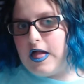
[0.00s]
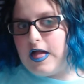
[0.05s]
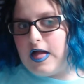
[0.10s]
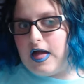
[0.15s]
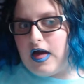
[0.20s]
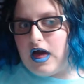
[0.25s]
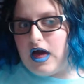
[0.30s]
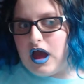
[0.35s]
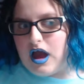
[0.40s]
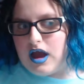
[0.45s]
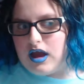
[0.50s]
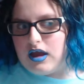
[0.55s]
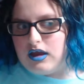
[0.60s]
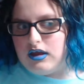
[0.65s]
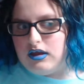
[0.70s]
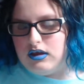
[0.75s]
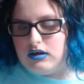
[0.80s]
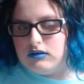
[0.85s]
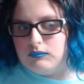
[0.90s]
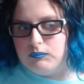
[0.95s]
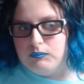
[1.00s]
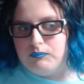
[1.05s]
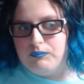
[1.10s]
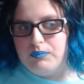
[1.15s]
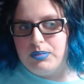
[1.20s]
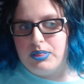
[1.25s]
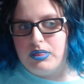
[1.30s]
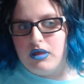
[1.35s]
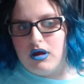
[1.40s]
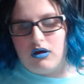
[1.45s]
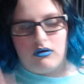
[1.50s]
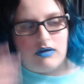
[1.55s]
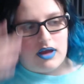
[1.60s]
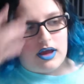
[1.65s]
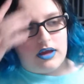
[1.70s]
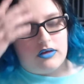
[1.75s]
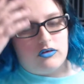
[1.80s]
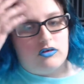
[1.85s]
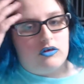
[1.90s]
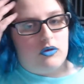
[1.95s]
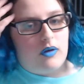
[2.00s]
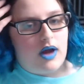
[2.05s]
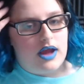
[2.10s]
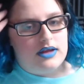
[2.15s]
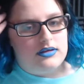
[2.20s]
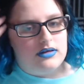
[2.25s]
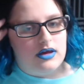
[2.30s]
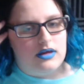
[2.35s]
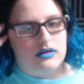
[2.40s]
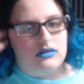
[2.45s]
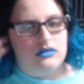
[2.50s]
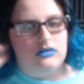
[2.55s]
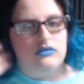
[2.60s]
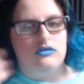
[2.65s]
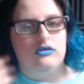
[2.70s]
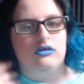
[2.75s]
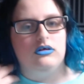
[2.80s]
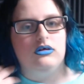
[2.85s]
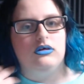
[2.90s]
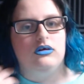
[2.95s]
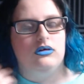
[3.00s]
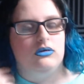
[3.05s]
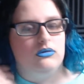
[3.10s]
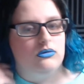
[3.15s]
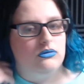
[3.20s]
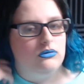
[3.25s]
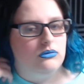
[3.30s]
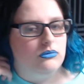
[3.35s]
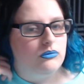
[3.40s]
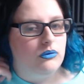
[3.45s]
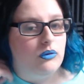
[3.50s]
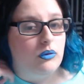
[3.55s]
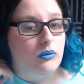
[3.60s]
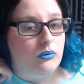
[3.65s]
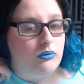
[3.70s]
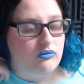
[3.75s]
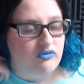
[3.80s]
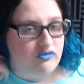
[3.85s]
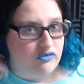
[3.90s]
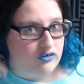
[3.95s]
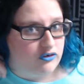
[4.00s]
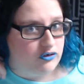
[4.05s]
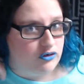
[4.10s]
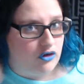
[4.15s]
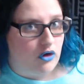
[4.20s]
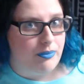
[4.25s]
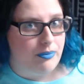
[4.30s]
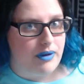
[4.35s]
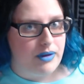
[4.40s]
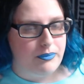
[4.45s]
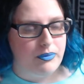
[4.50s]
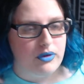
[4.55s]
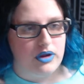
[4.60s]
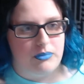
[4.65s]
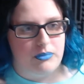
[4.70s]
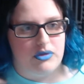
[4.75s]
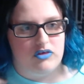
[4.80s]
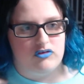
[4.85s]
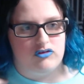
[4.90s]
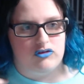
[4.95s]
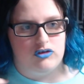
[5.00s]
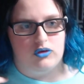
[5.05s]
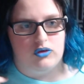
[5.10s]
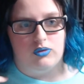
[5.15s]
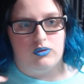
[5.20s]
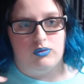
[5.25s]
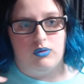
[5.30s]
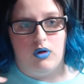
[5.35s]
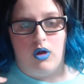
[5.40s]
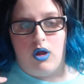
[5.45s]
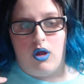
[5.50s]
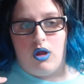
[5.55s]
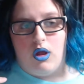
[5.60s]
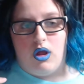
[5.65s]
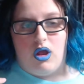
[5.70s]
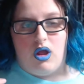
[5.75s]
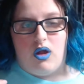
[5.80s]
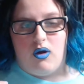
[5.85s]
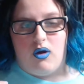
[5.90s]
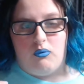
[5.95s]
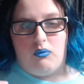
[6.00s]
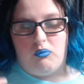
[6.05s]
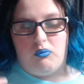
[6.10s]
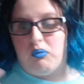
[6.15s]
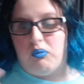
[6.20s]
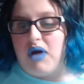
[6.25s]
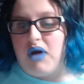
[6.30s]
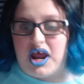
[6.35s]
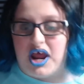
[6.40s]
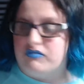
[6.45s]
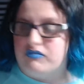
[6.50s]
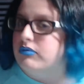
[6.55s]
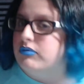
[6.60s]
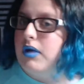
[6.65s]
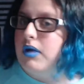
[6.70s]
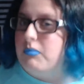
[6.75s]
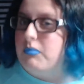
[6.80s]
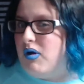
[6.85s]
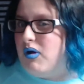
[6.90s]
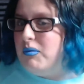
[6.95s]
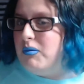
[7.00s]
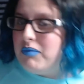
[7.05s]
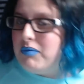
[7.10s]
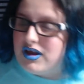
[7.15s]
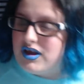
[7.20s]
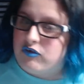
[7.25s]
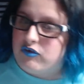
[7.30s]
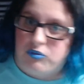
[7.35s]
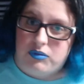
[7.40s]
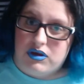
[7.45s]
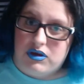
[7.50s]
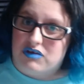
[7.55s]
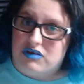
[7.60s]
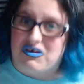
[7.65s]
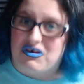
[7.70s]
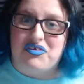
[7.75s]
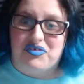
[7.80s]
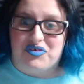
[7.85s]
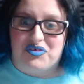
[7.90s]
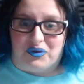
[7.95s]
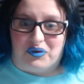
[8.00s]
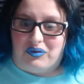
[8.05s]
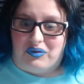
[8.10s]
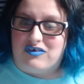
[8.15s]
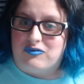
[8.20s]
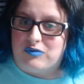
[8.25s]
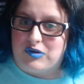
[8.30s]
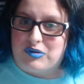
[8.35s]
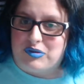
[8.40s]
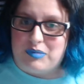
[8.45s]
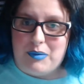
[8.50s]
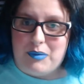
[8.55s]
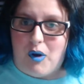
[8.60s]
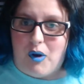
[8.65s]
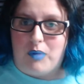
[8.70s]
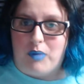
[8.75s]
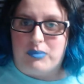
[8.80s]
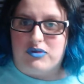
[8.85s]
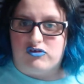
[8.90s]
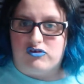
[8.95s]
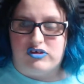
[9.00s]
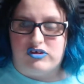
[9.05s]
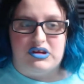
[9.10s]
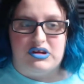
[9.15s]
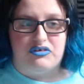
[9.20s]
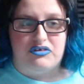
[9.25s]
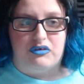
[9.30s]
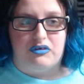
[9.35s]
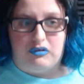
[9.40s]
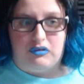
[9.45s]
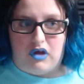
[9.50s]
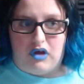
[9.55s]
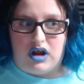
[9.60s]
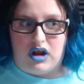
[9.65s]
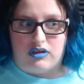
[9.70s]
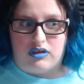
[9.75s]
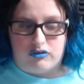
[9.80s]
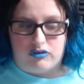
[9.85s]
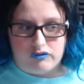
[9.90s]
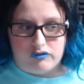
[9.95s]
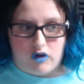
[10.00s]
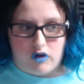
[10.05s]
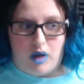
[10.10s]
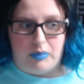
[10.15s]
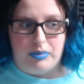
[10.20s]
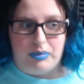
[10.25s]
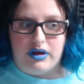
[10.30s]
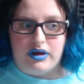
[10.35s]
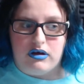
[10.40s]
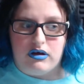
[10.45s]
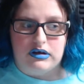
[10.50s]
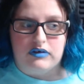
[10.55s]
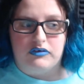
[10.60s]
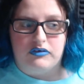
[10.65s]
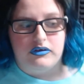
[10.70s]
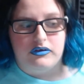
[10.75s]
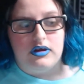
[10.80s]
Okay, so I tend to, for soap, I pretty much do whatever my mom buys me, because I still live with my mom, and she does a lot of the shopping, honestly,